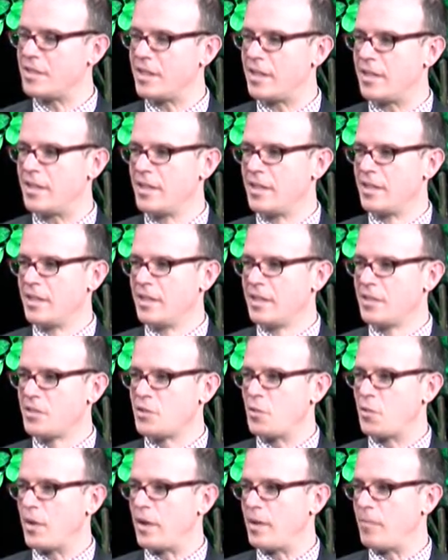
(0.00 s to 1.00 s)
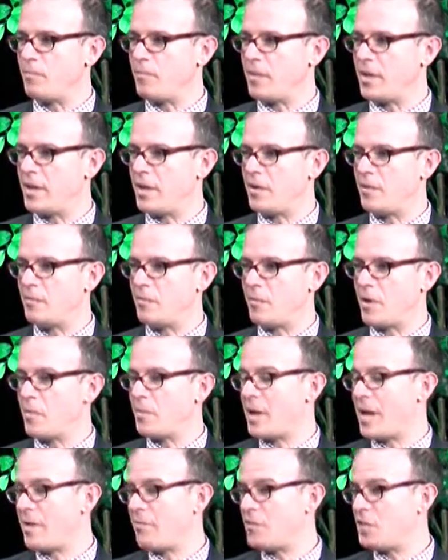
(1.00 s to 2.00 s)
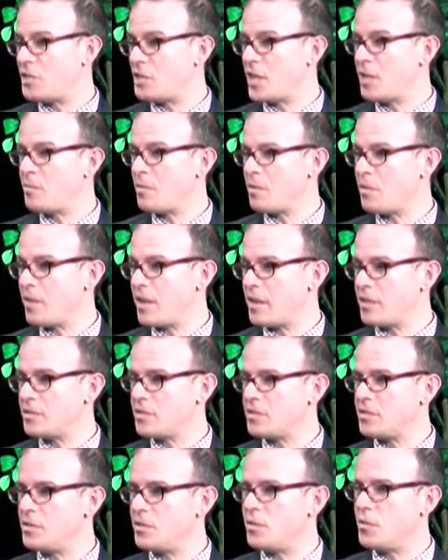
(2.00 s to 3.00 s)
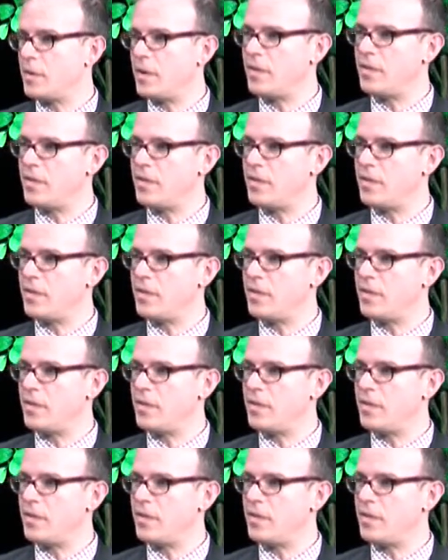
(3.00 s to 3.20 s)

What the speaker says: And so I'm, on behalf of the Chamber, thanks to you